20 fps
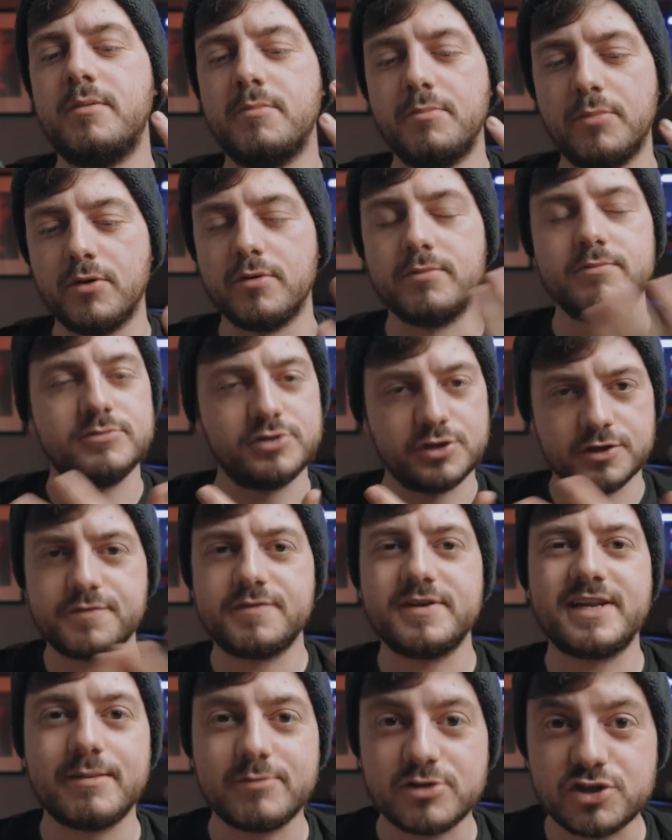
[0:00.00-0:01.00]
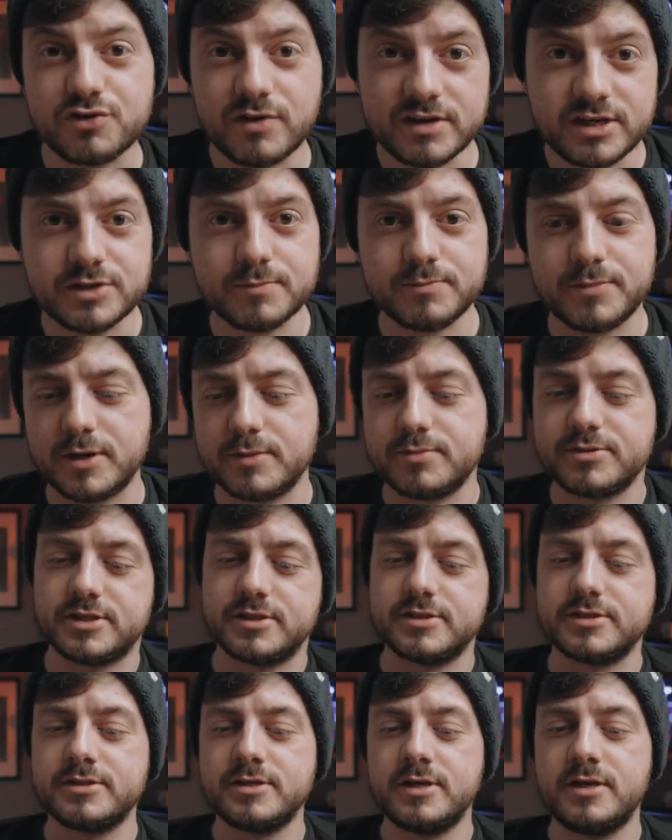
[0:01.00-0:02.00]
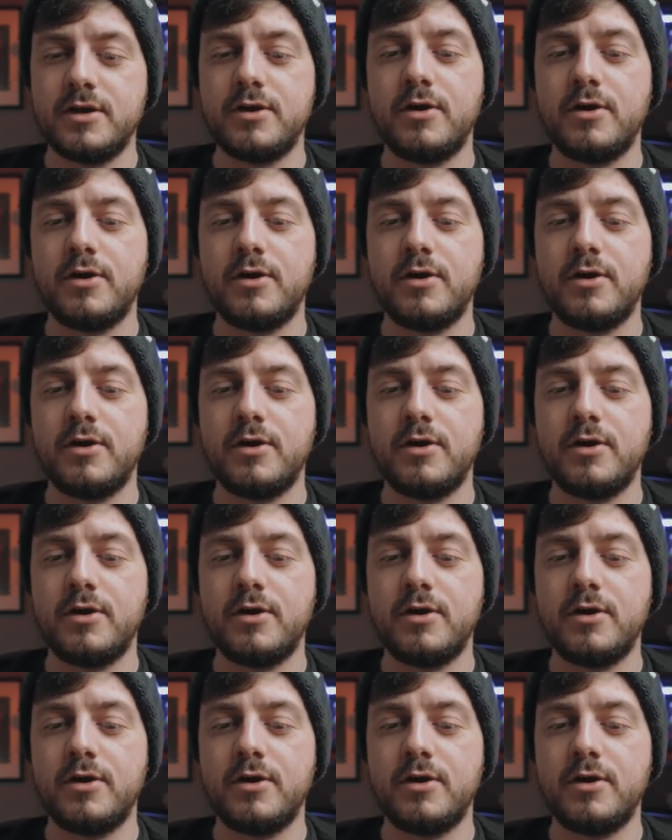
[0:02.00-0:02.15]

but just for demonstration purposes,